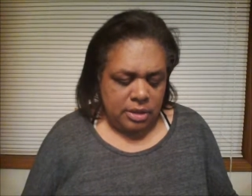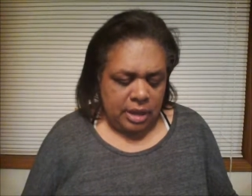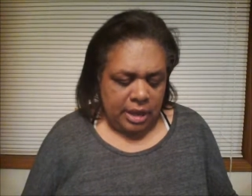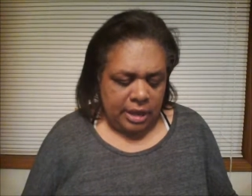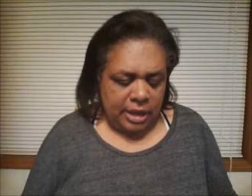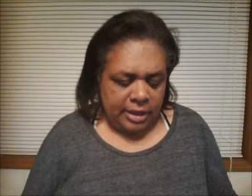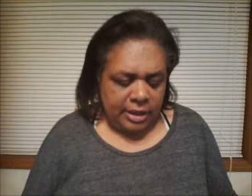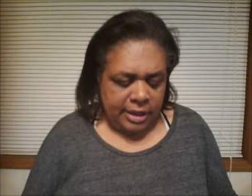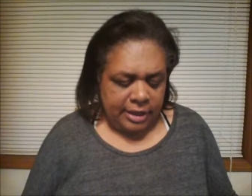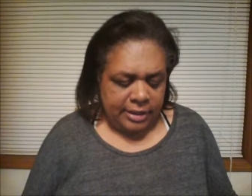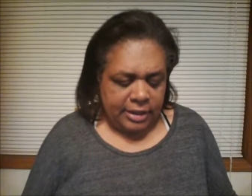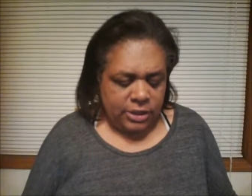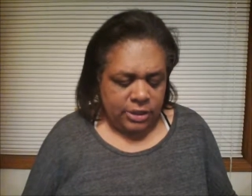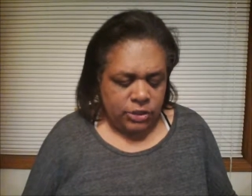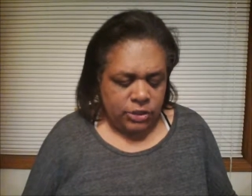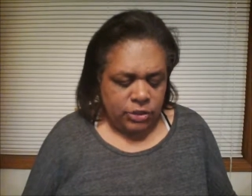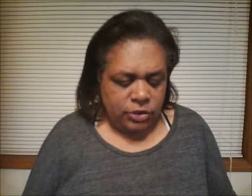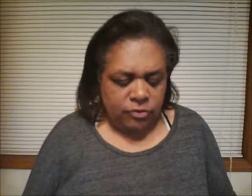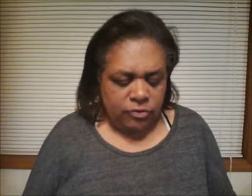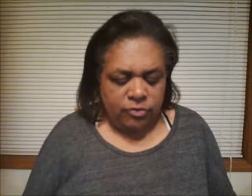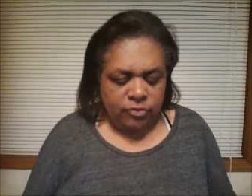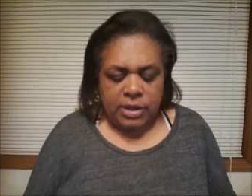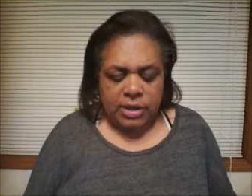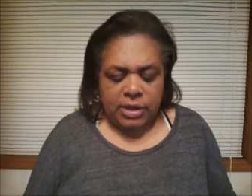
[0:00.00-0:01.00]
I like the Two
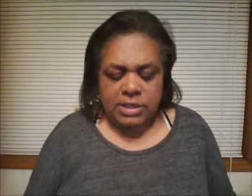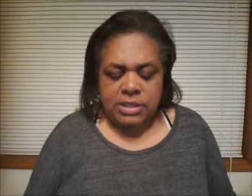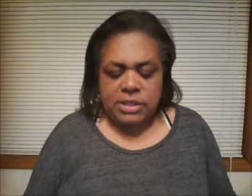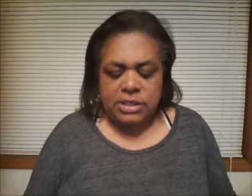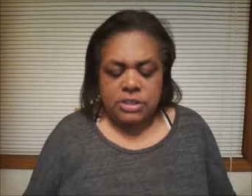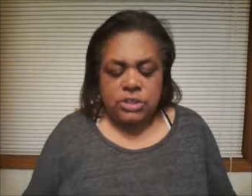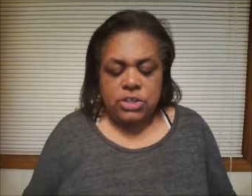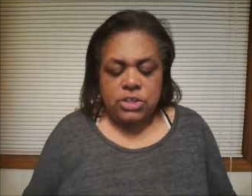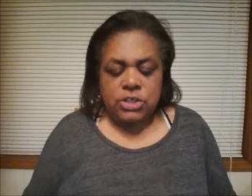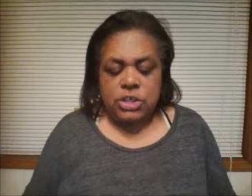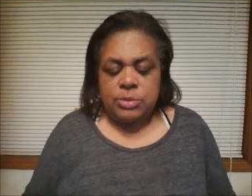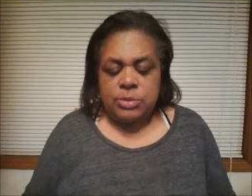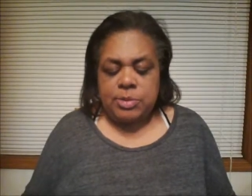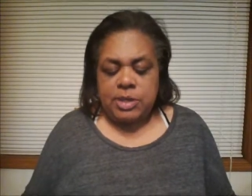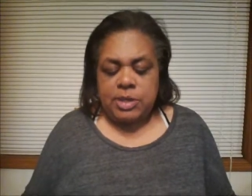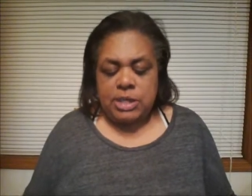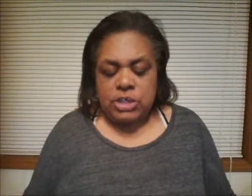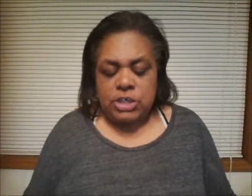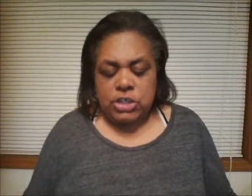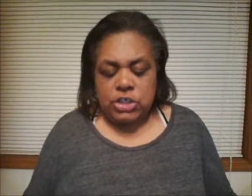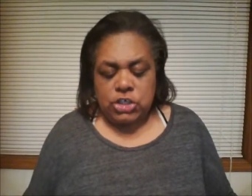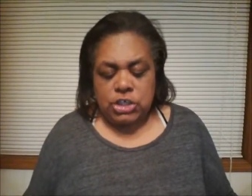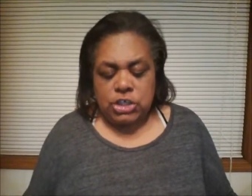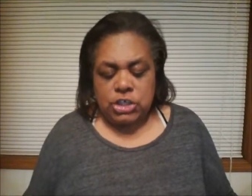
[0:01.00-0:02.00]
of Wands energy
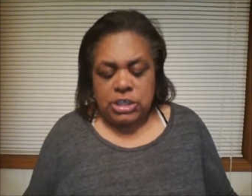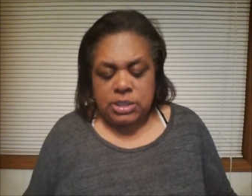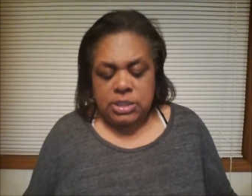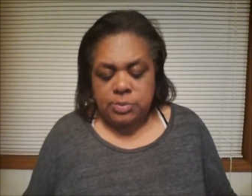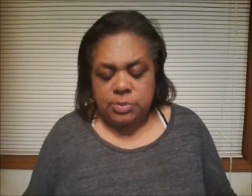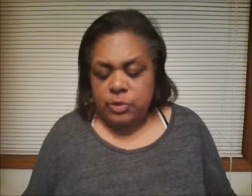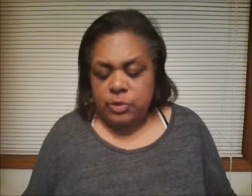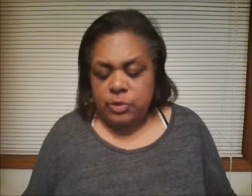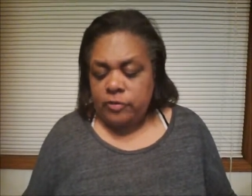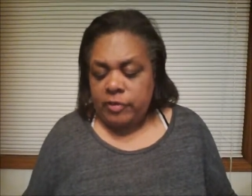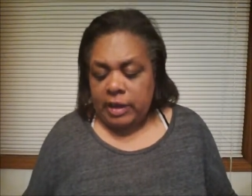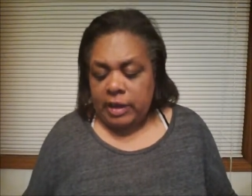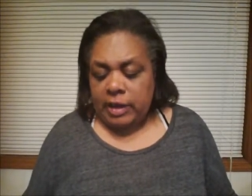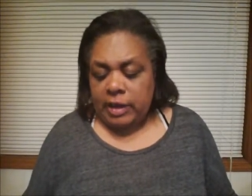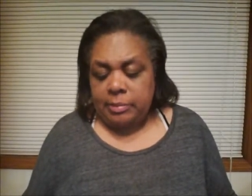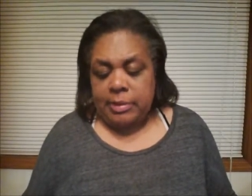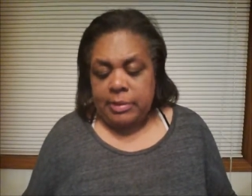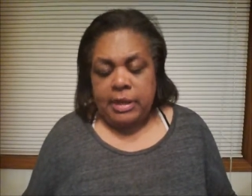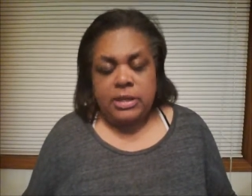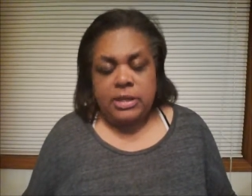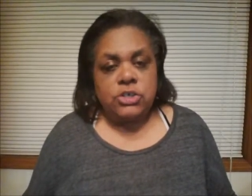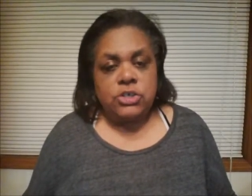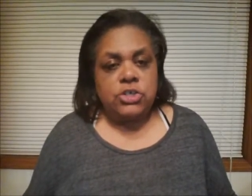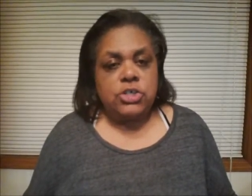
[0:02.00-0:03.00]
because she's moving,
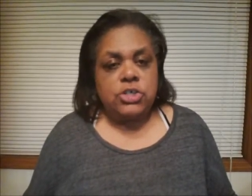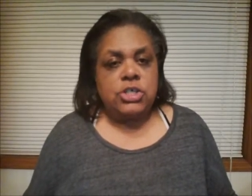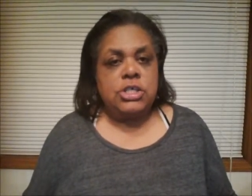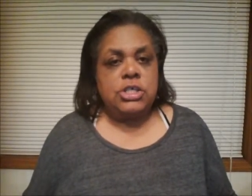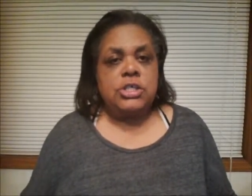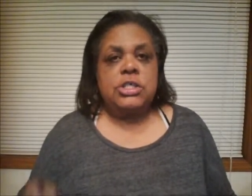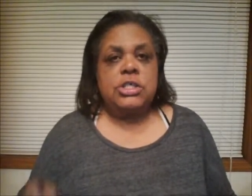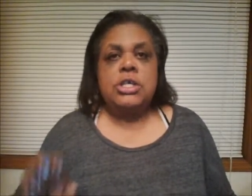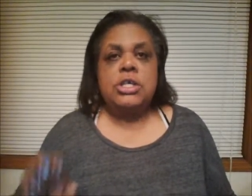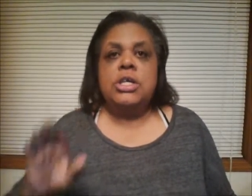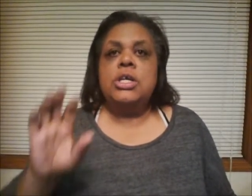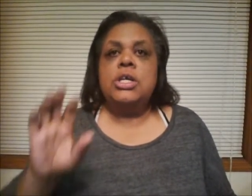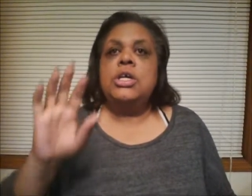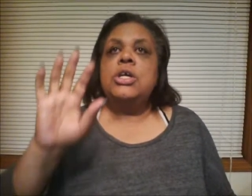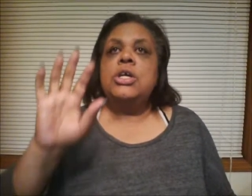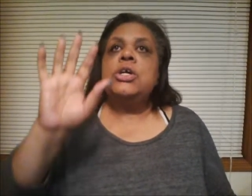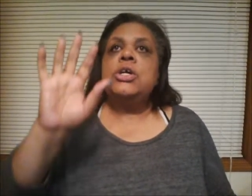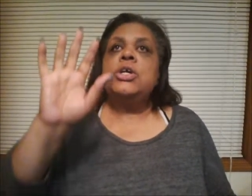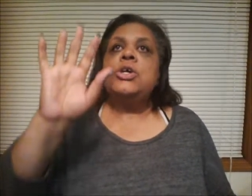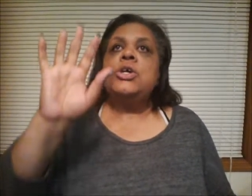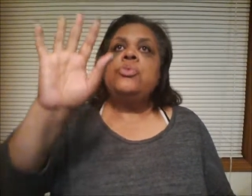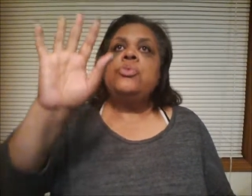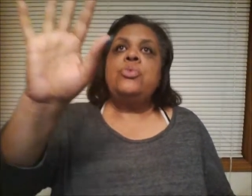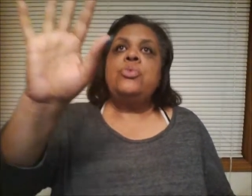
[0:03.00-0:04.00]
man. She's
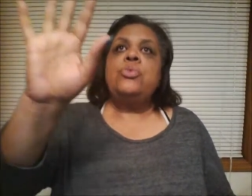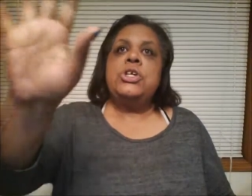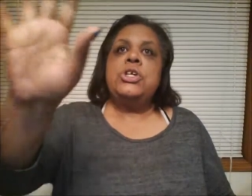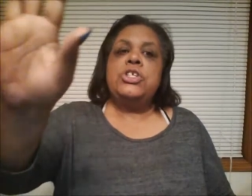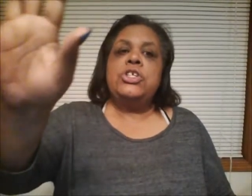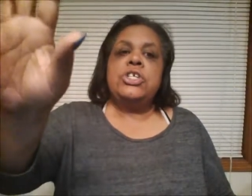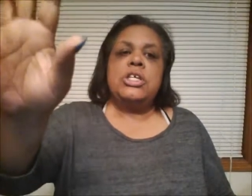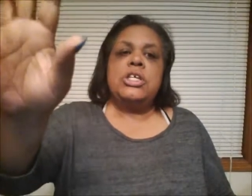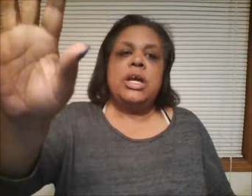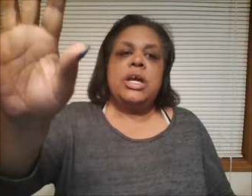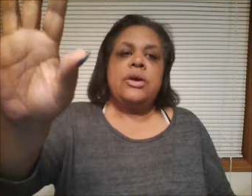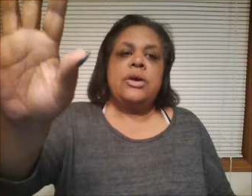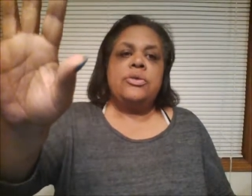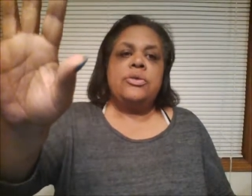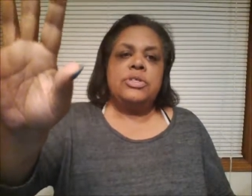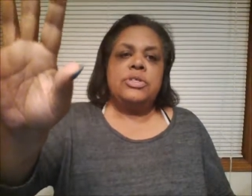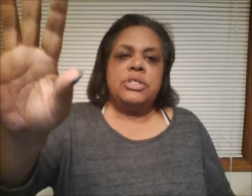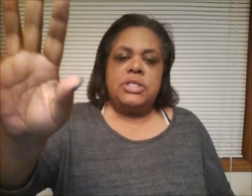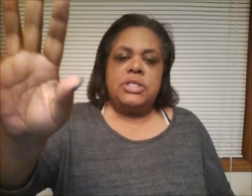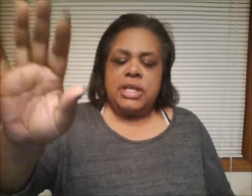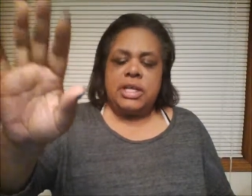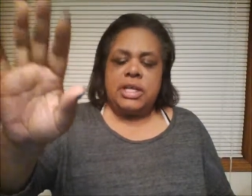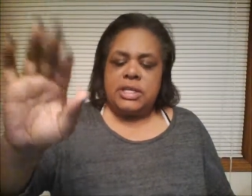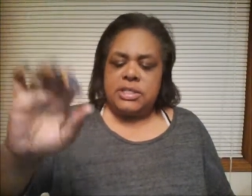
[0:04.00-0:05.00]
reaching out
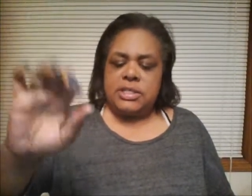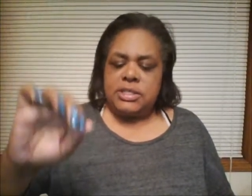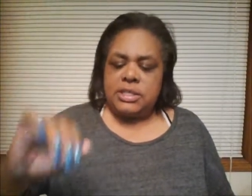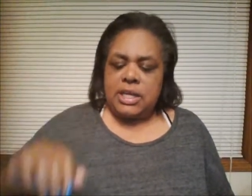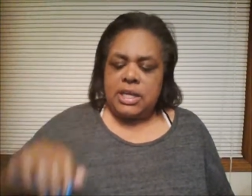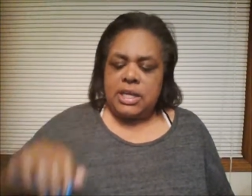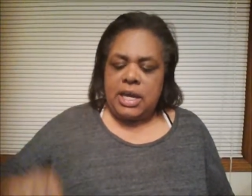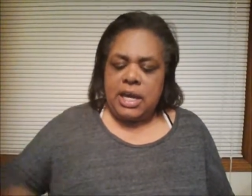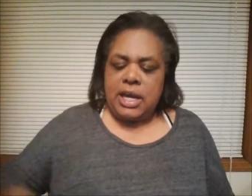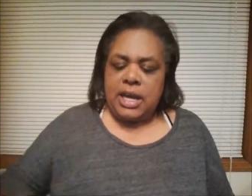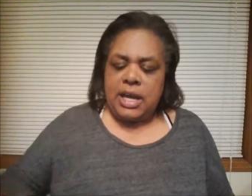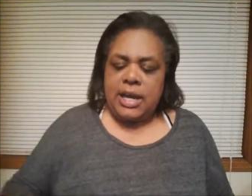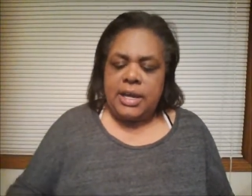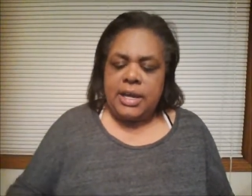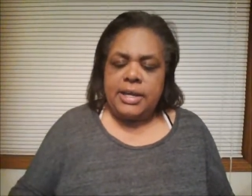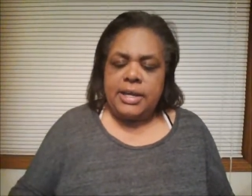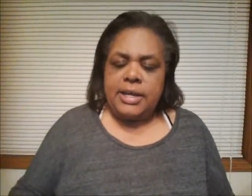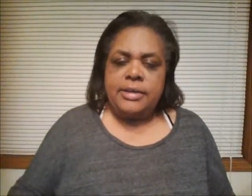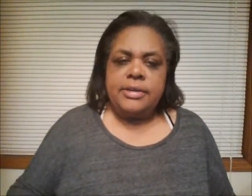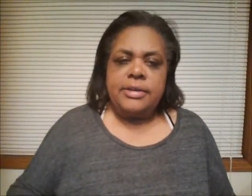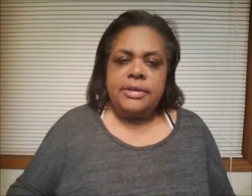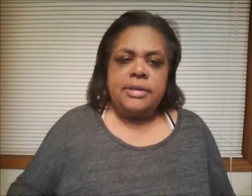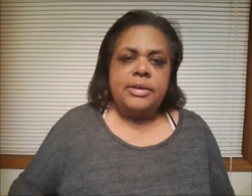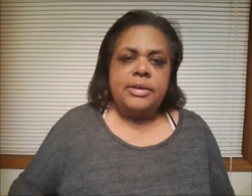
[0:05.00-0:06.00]
to that sky.